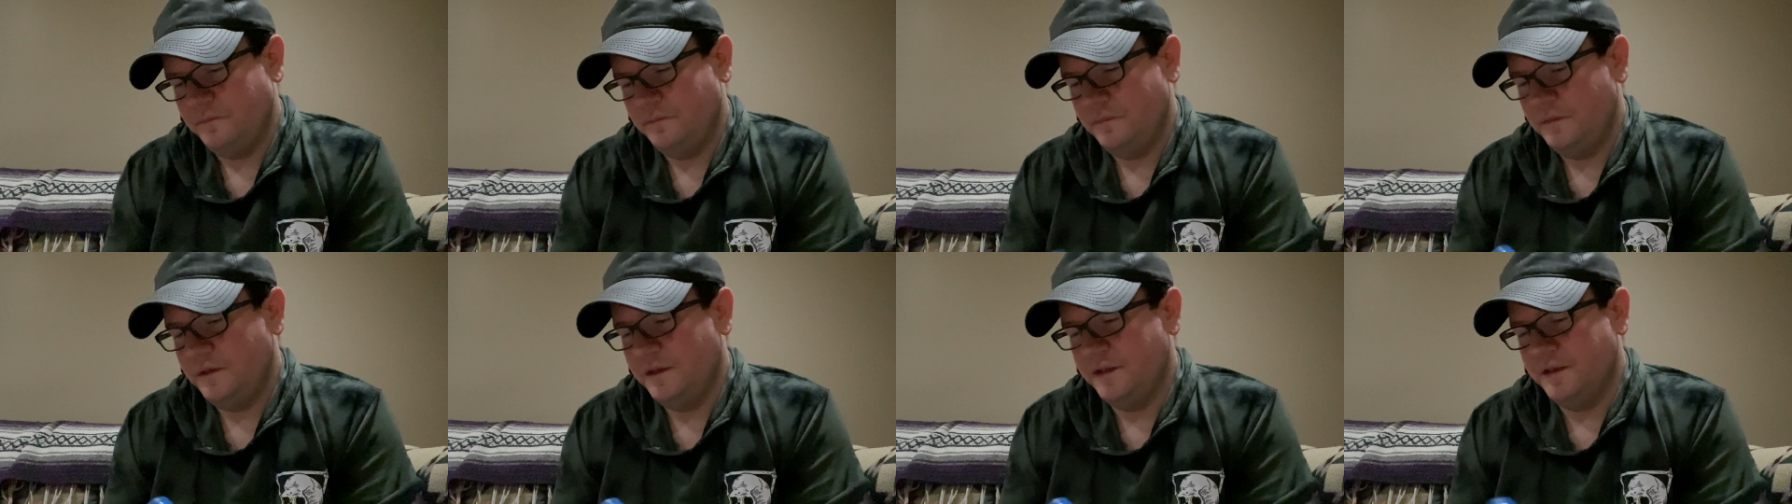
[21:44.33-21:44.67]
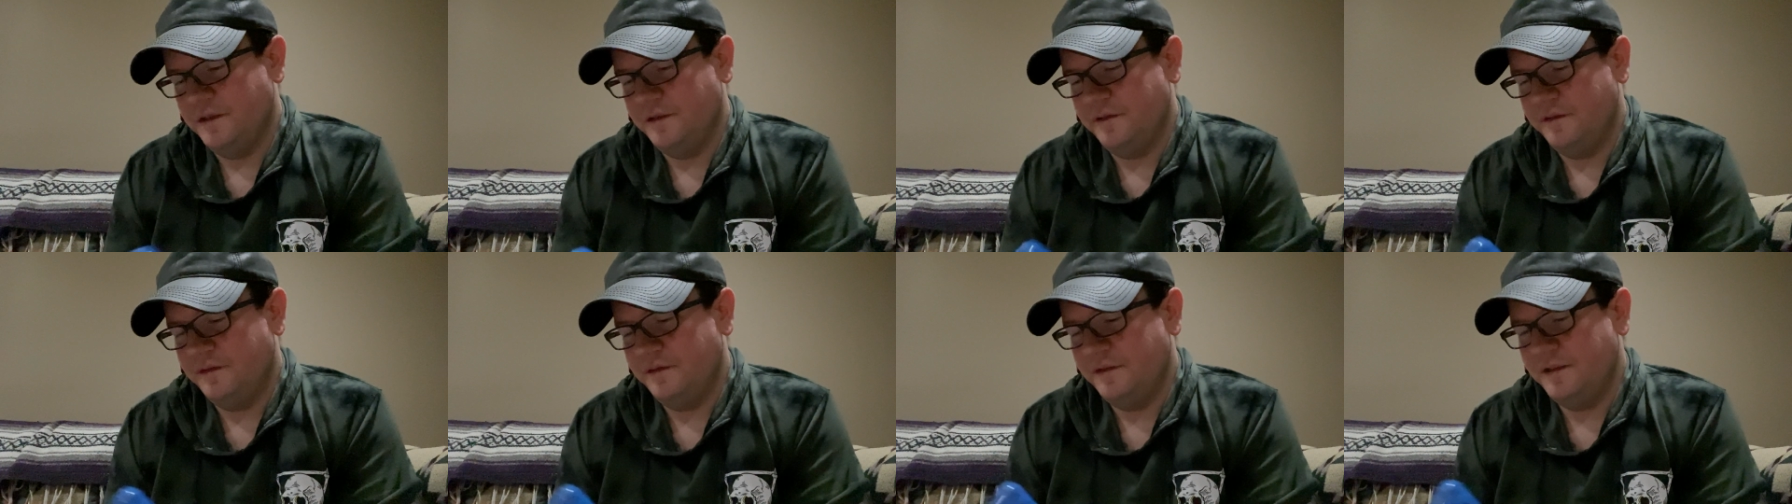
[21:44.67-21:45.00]

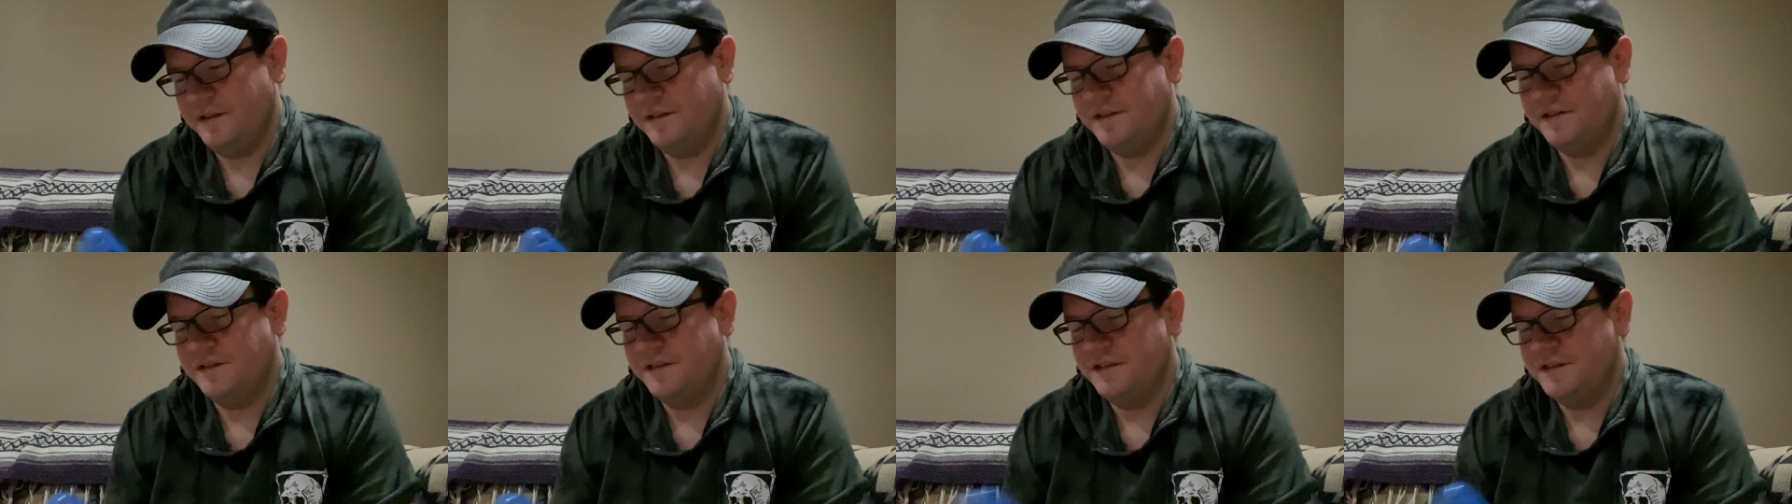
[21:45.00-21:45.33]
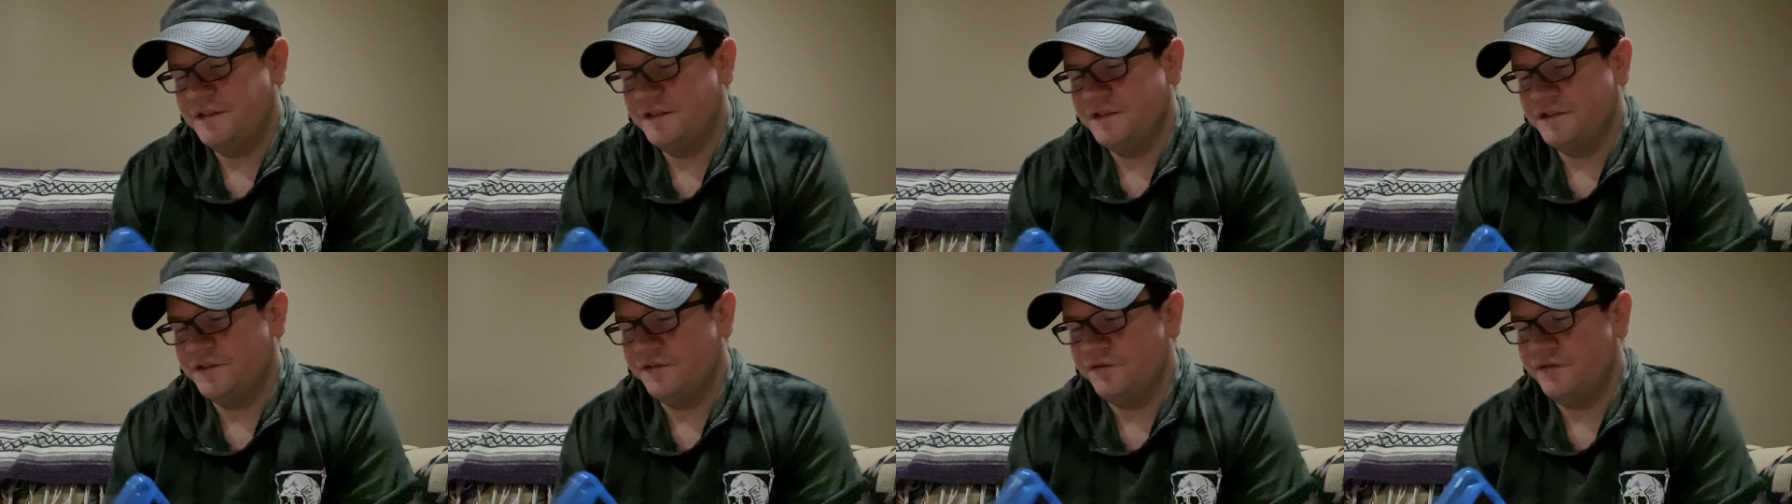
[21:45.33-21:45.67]
Yeah, this
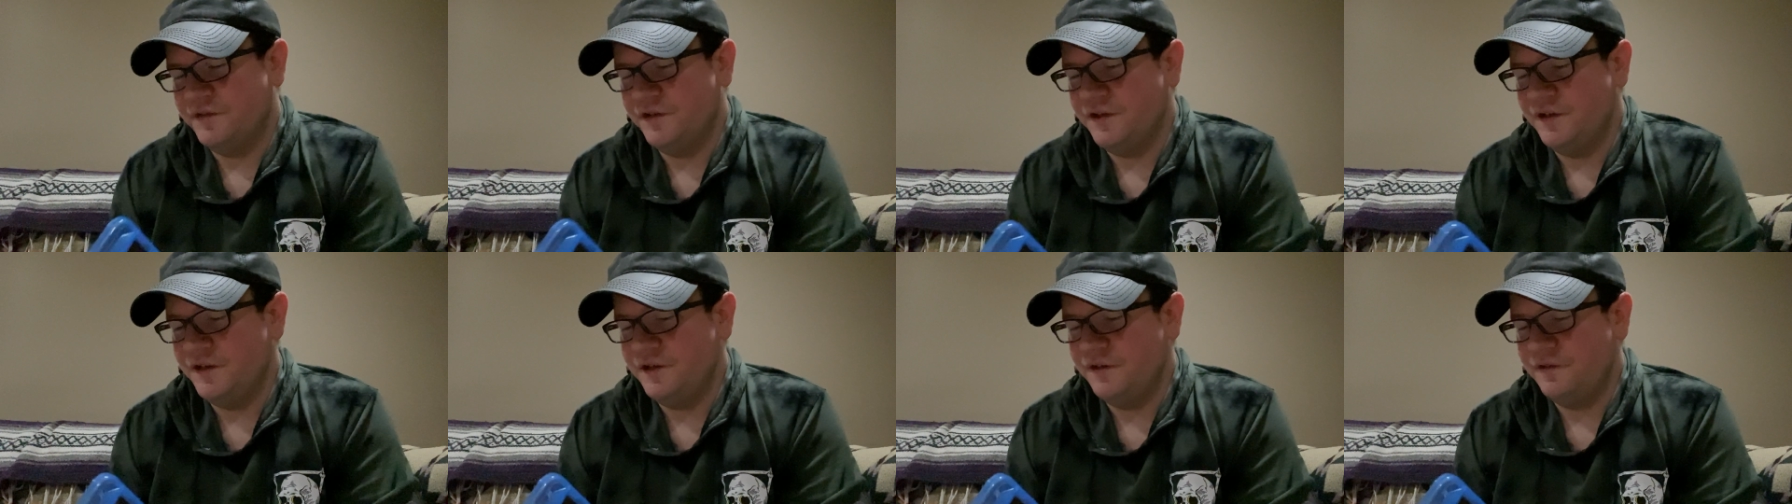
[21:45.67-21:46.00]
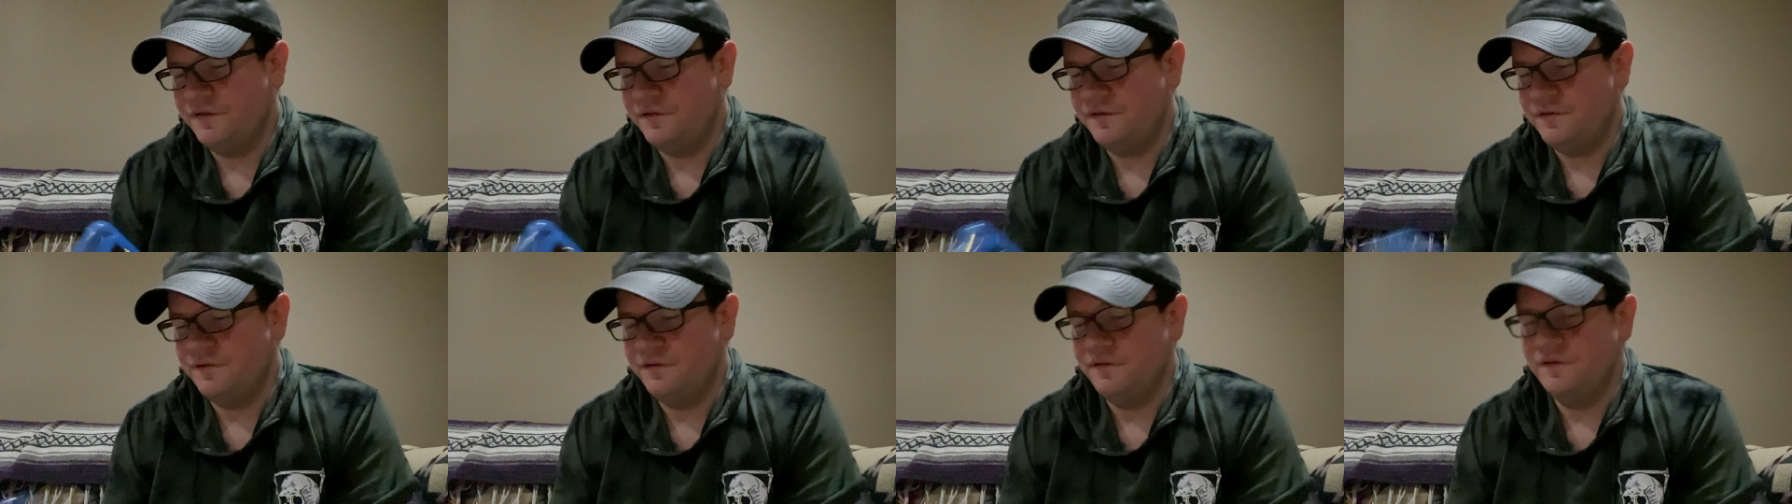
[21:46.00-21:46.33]
is a very,
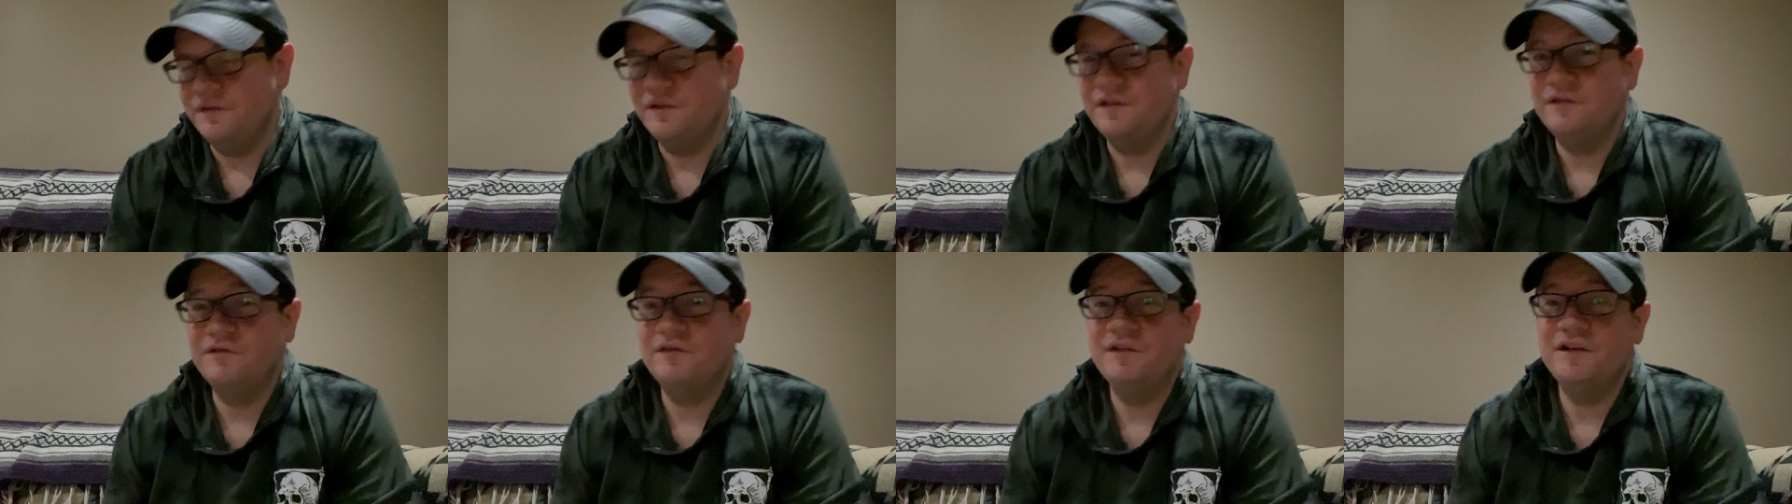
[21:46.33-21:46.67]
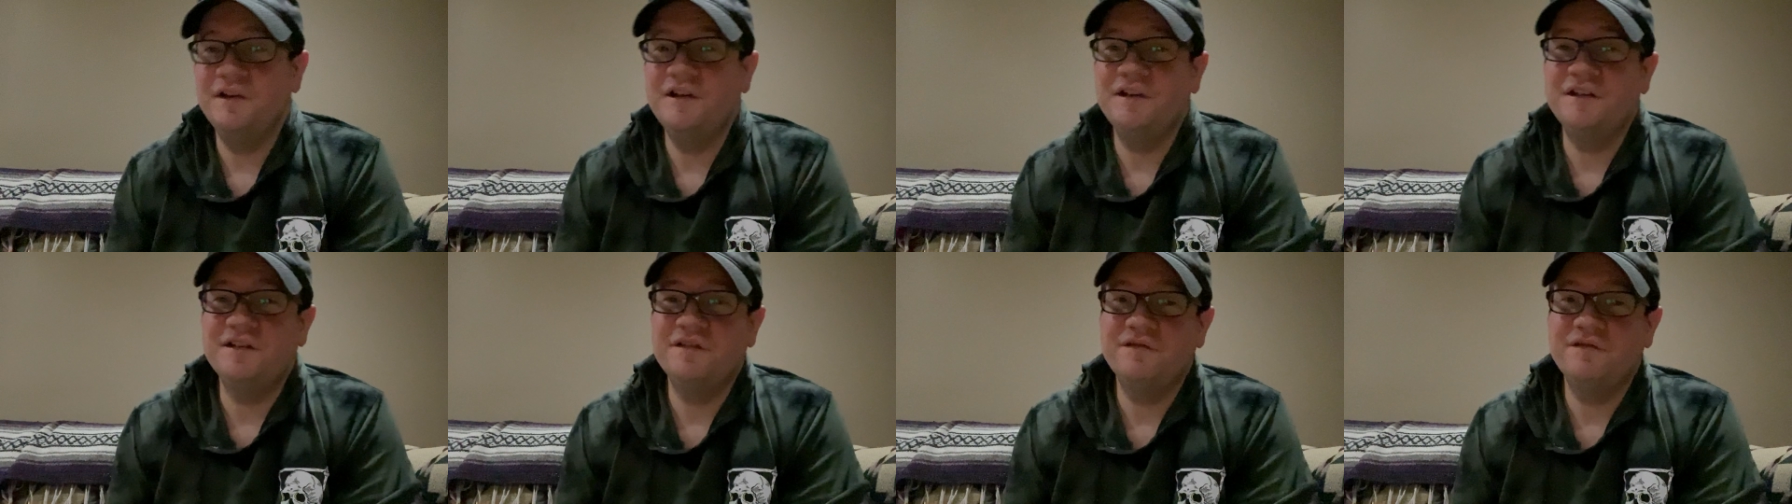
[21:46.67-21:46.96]
very,